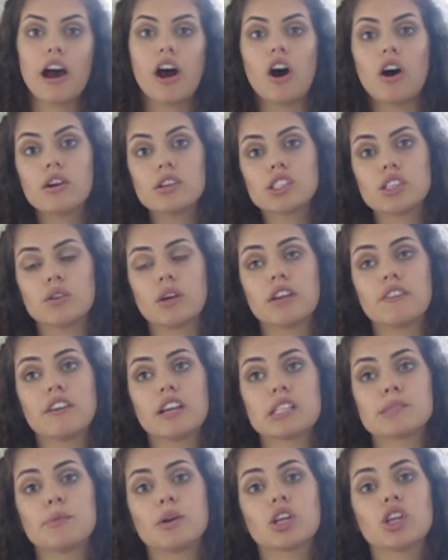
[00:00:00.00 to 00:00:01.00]
Also on
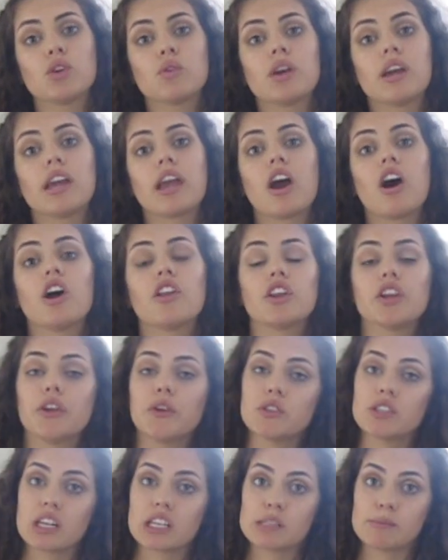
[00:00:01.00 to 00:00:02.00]
Facebook, you can get on the
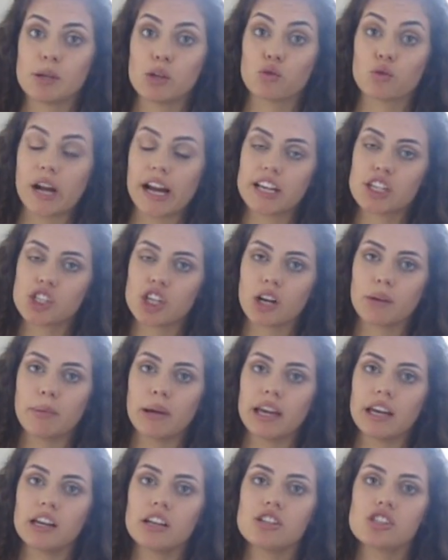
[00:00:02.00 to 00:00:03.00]
UCSB Rideshare
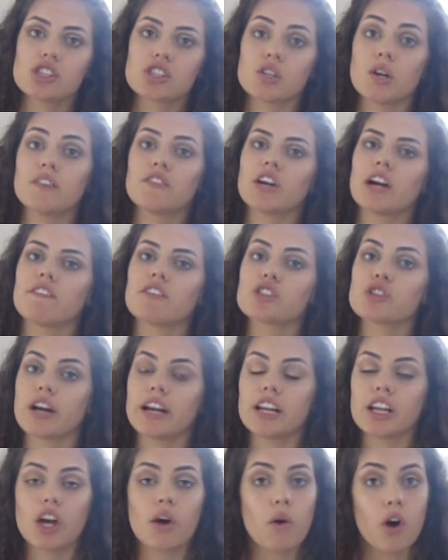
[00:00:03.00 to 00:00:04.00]
page, so if you're ever
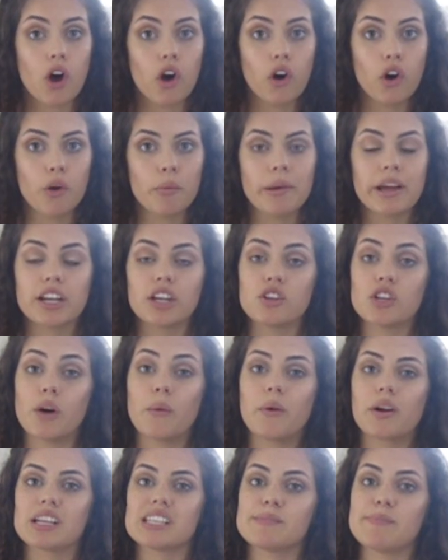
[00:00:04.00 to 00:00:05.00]
trying to go home and you
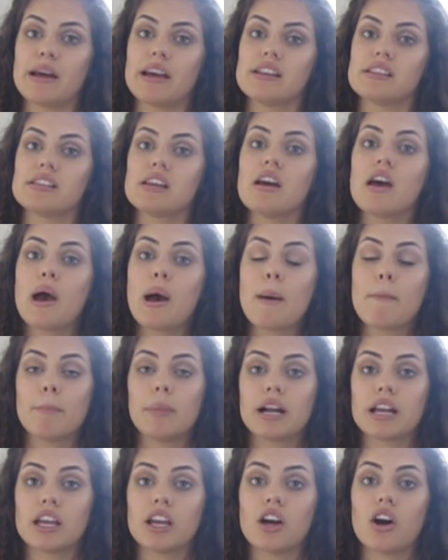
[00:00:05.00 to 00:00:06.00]
don't want to spend
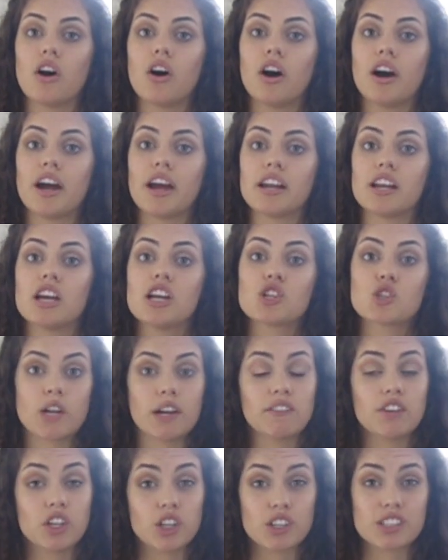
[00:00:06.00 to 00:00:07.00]
money on
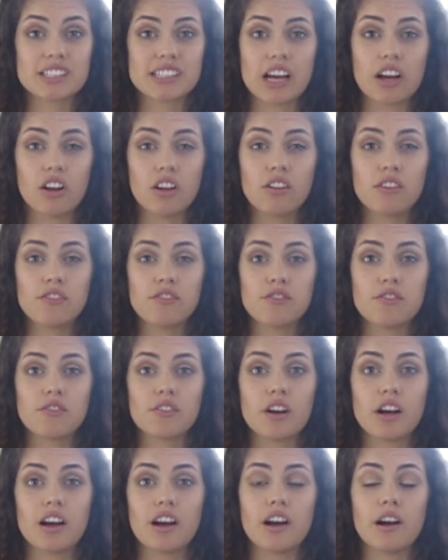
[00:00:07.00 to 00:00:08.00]
driving yourself,
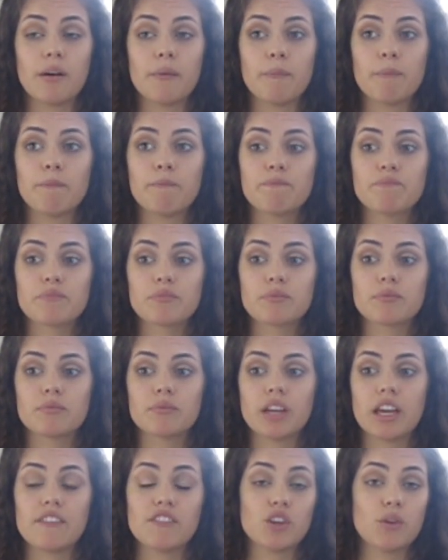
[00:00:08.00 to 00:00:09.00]

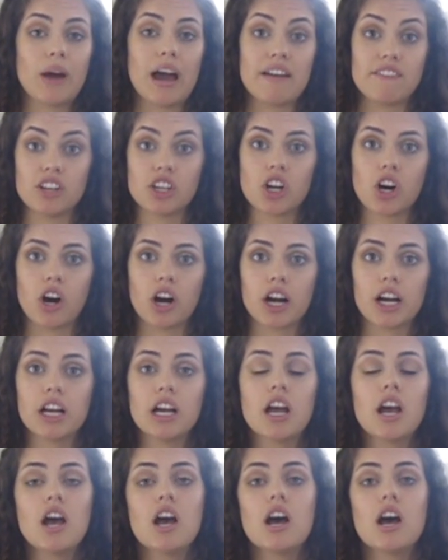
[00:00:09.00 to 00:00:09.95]
if you have a car,